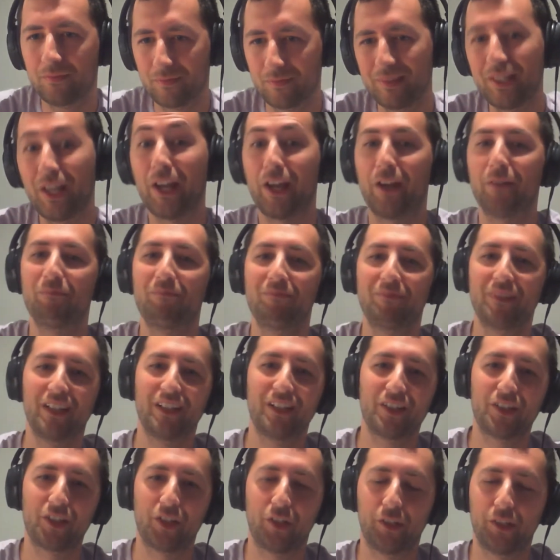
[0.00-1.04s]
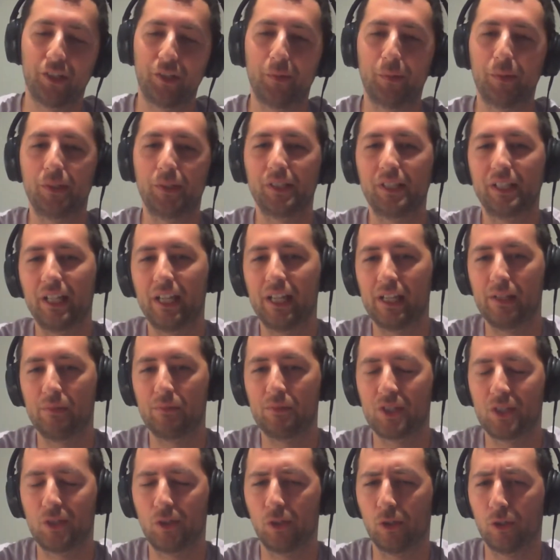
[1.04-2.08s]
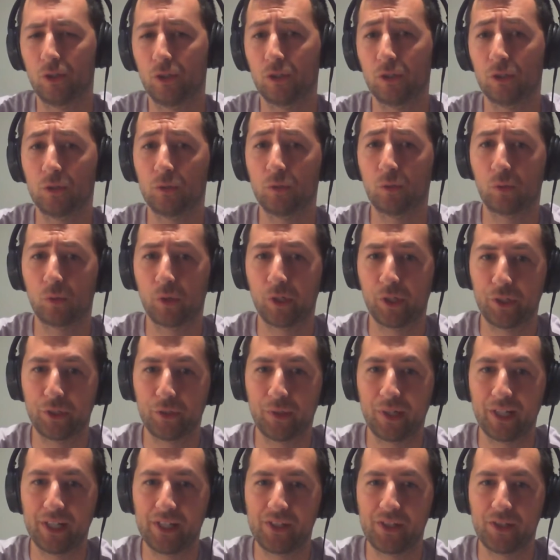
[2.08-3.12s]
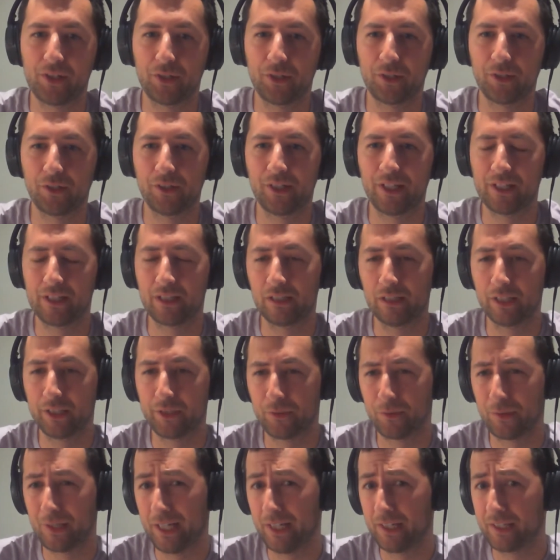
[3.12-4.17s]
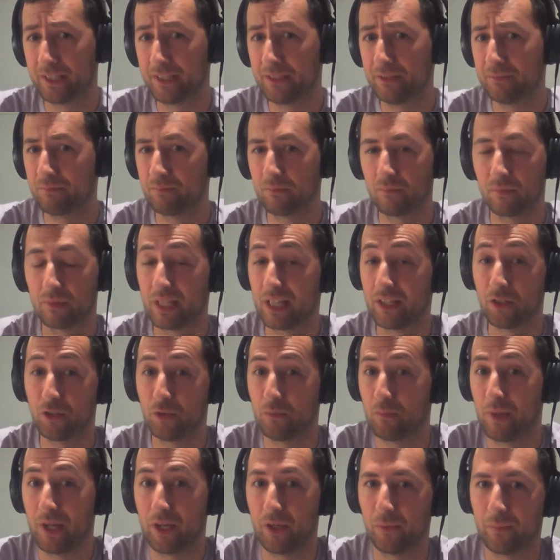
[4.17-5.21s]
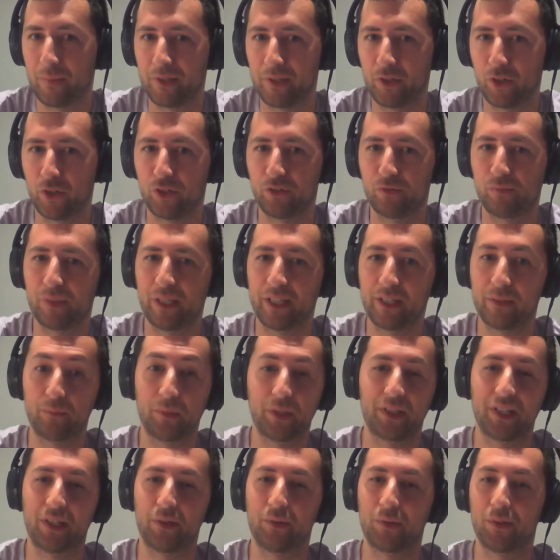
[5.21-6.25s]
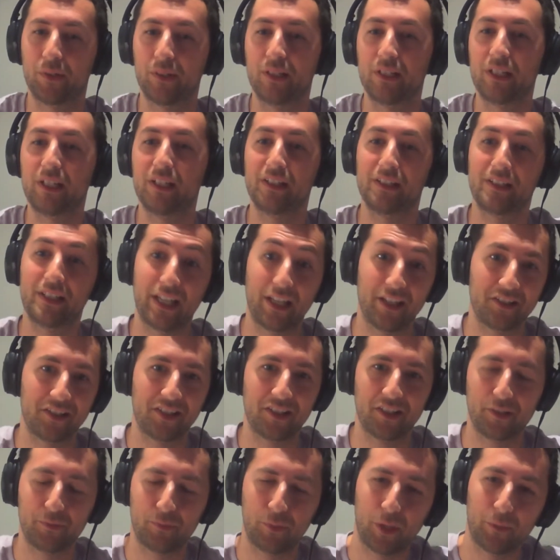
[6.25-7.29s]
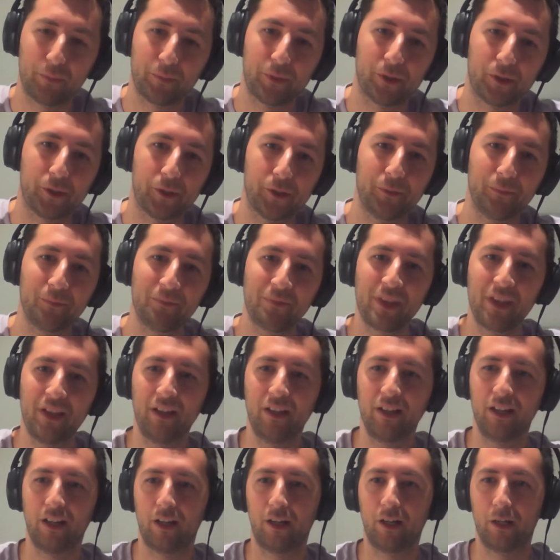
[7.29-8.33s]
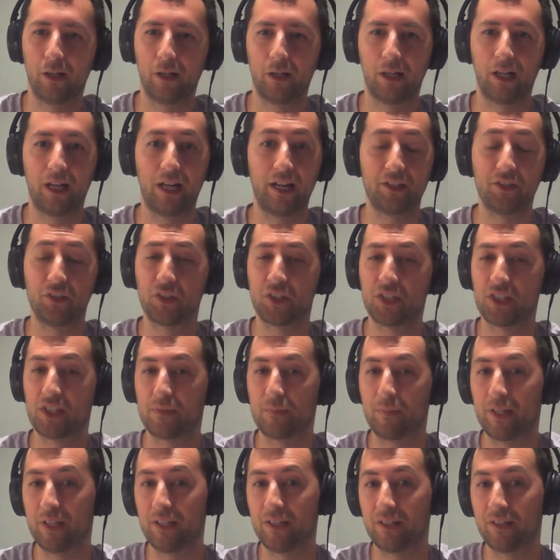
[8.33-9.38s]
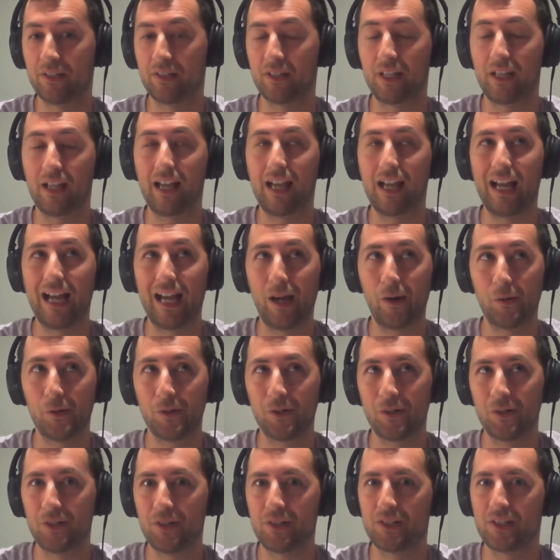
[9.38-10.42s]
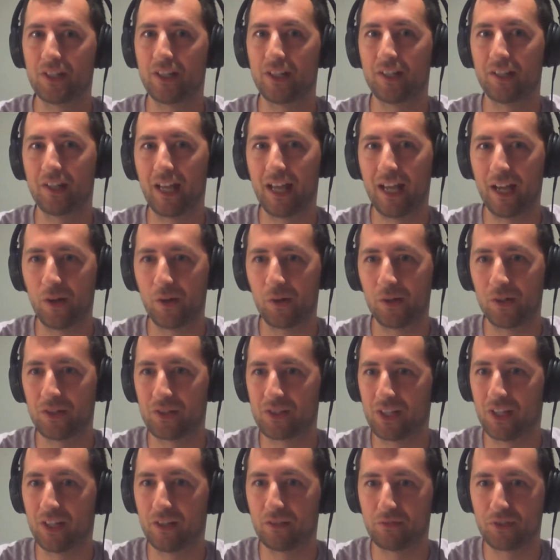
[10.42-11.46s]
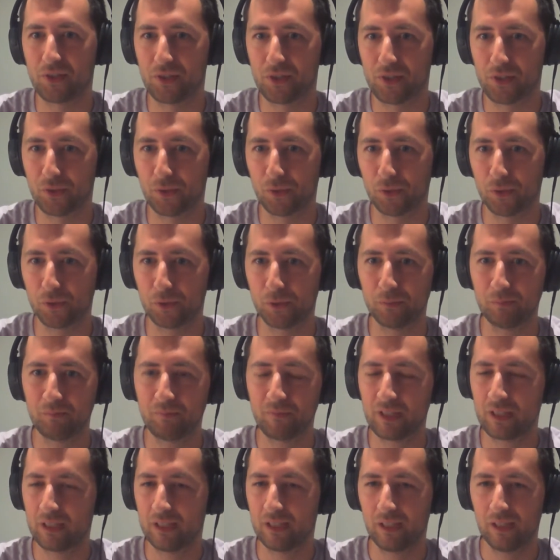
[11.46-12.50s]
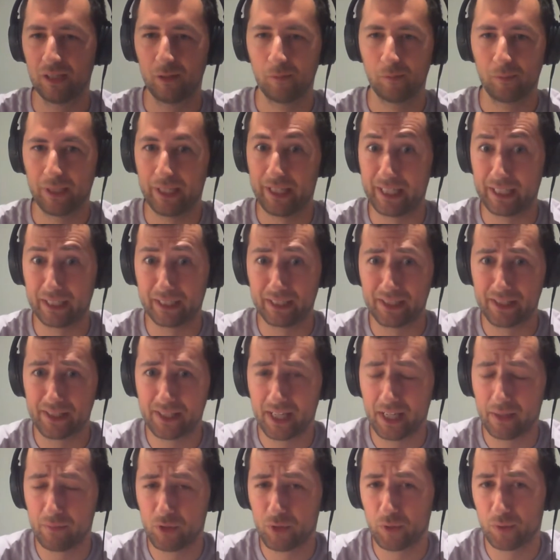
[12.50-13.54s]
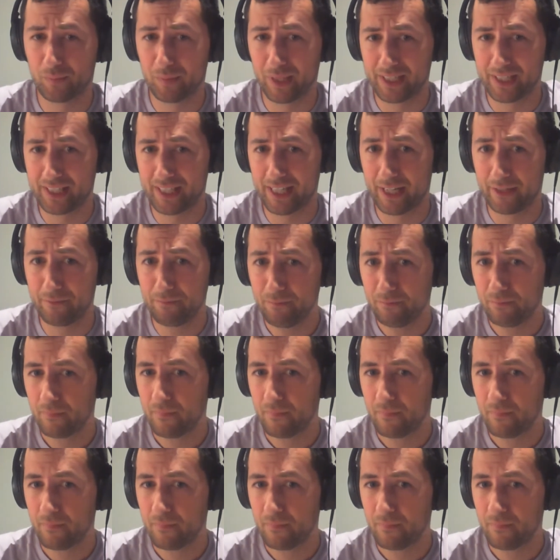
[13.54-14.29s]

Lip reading: Yeah, so there were games called Word Racer and Literati that you may or may not have played, but they were intensely popular. I used to spend hours and hours after school playing these games with my dad.